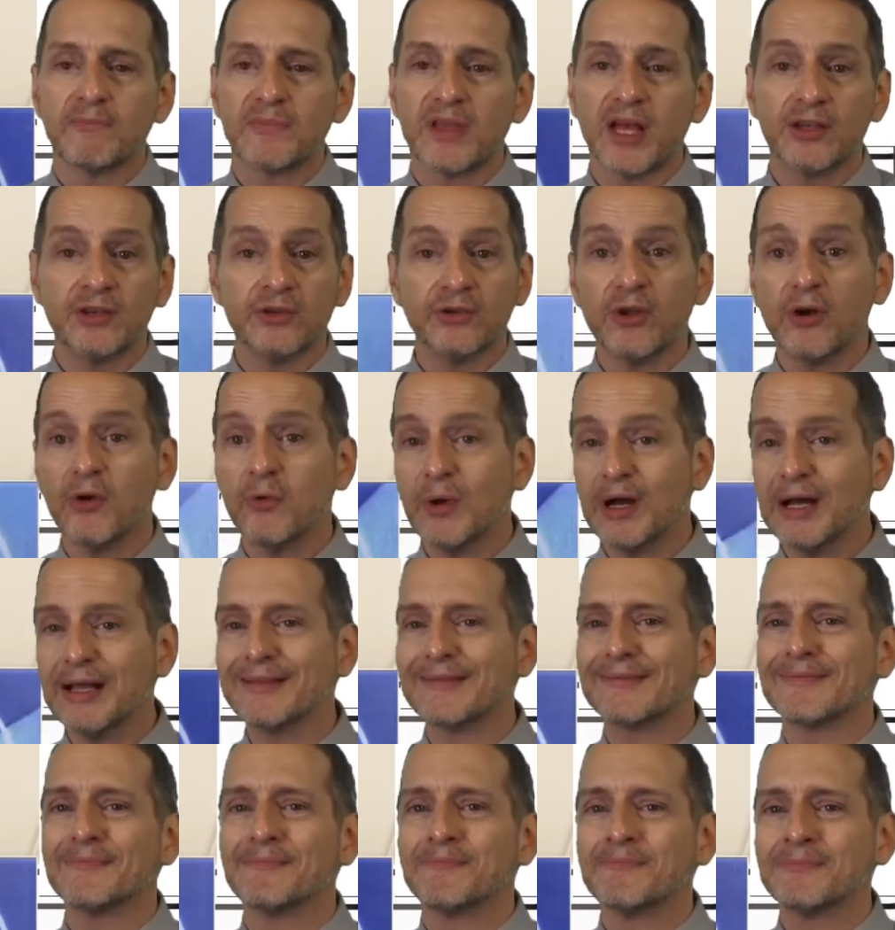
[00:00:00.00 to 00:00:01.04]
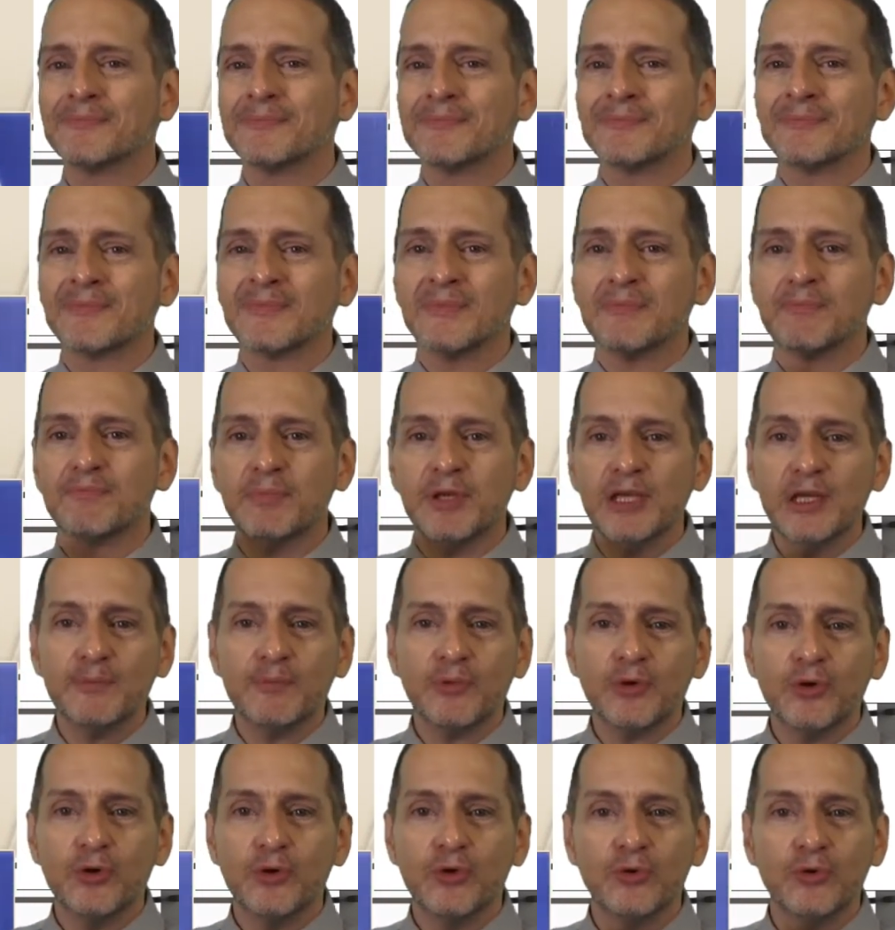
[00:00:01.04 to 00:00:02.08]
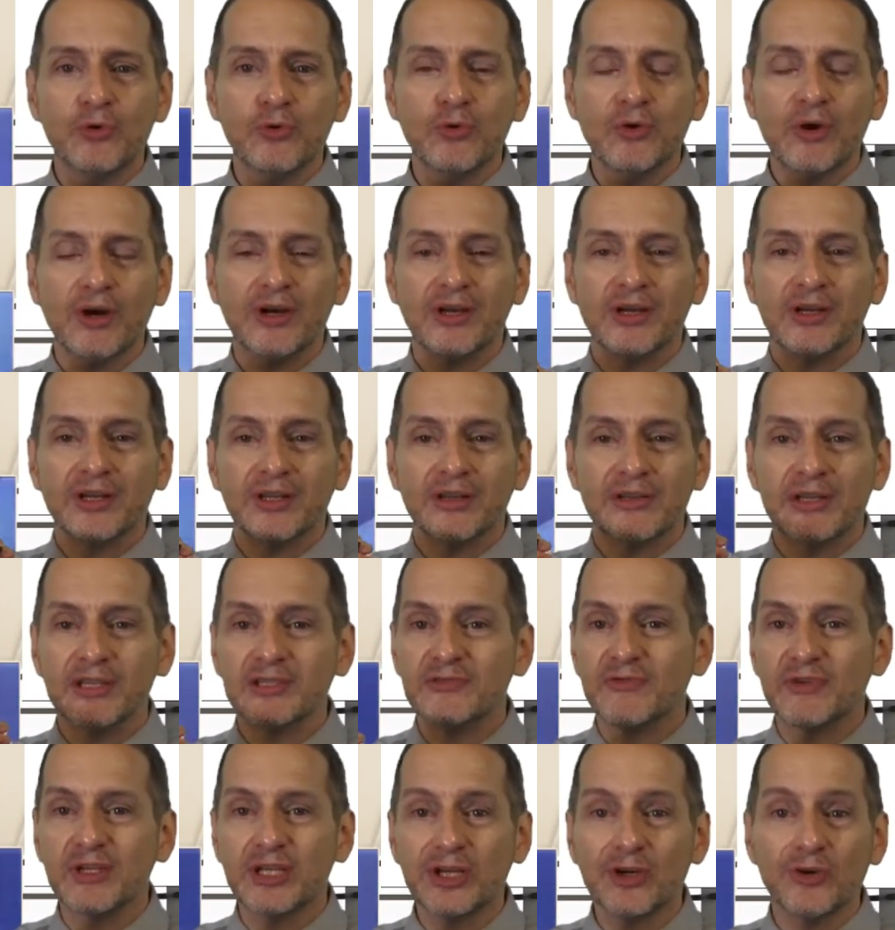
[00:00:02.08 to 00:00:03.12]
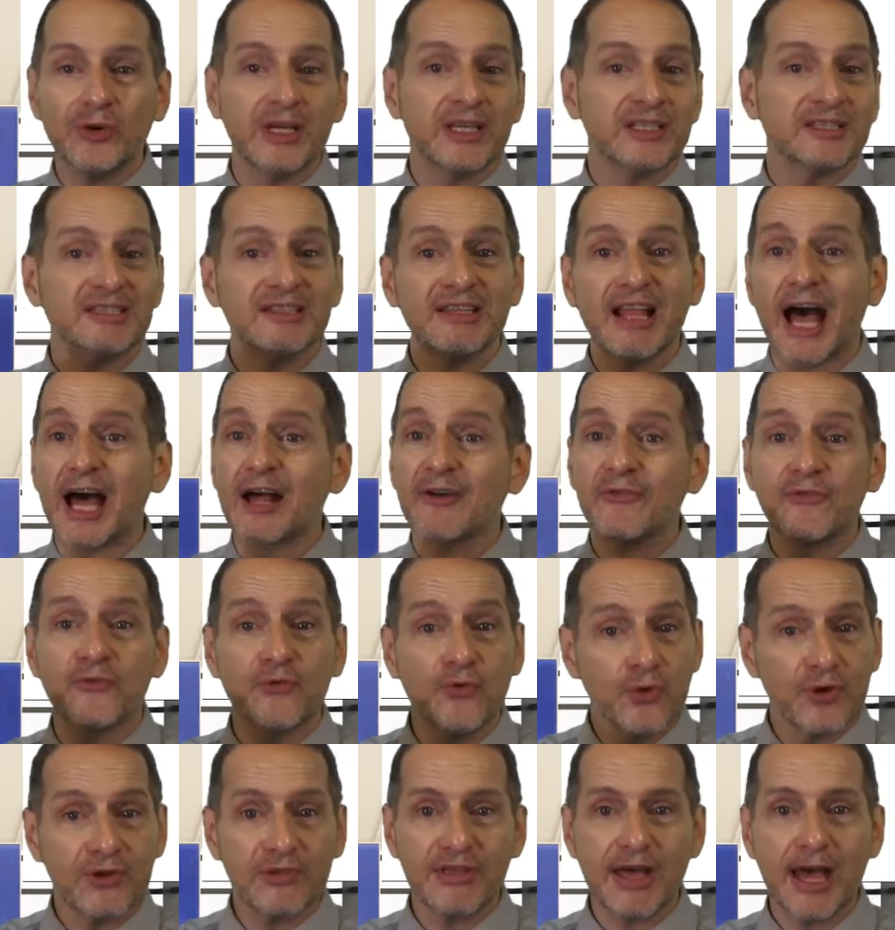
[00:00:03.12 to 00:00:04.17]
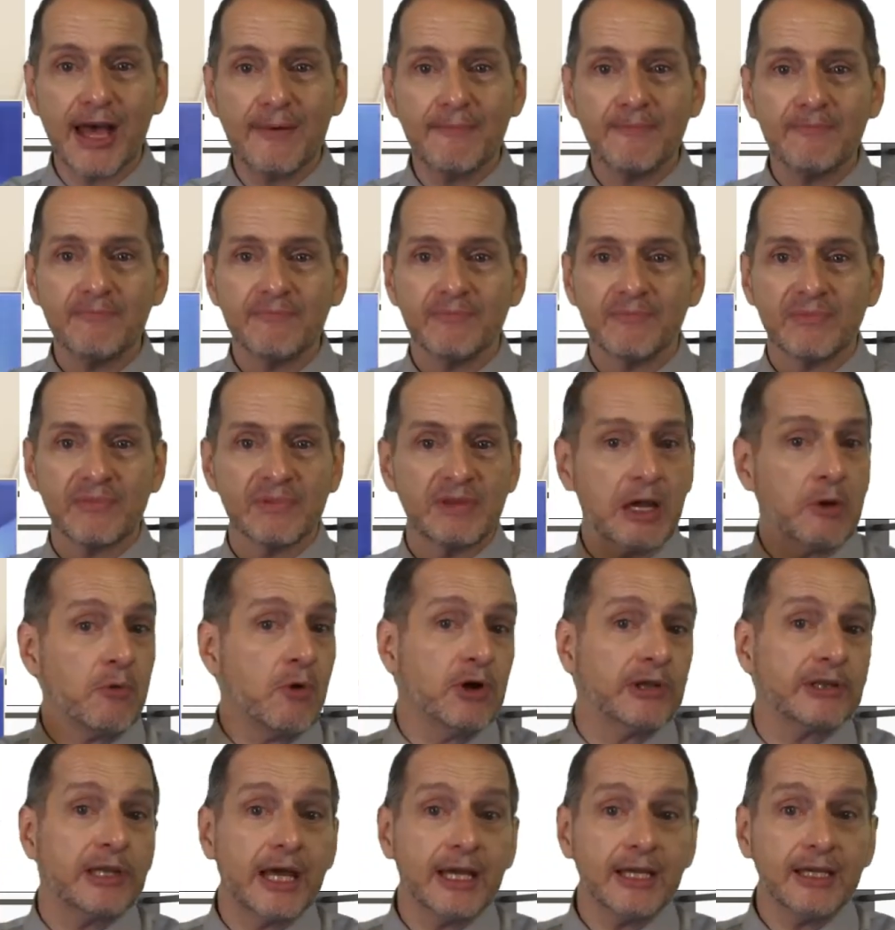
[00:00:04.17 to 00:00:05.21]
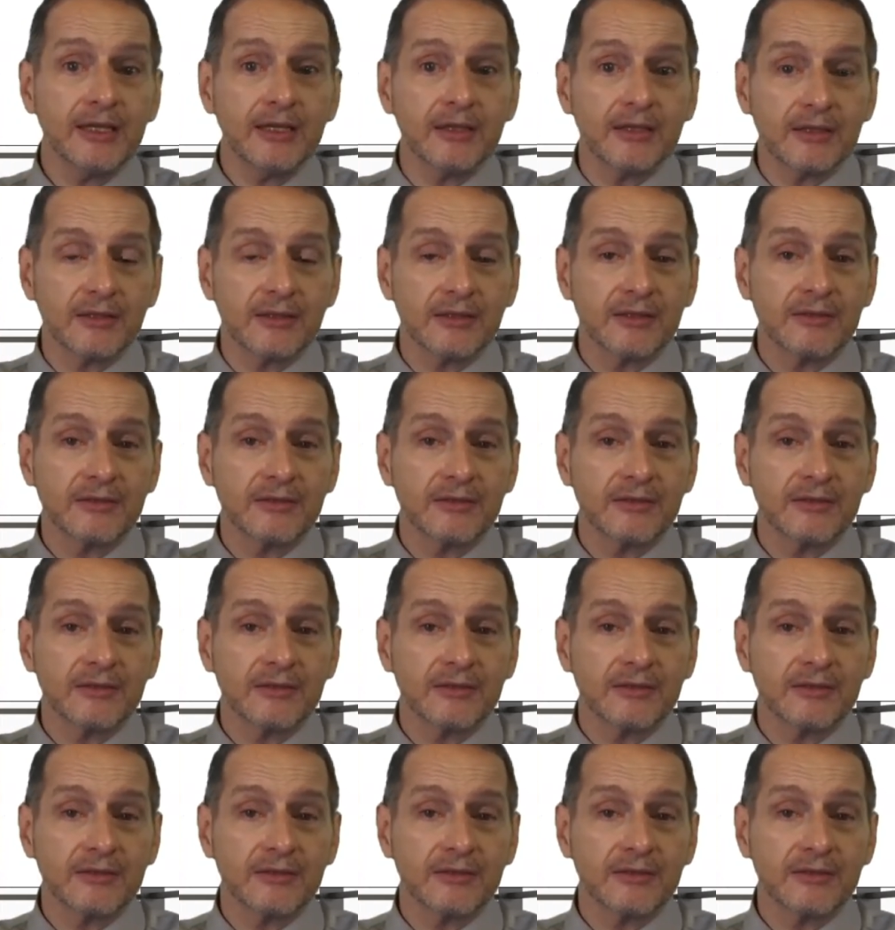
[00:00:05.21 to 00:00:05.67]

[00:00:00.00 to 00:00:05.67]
And you know what? People who this video is not for them, they won't like it.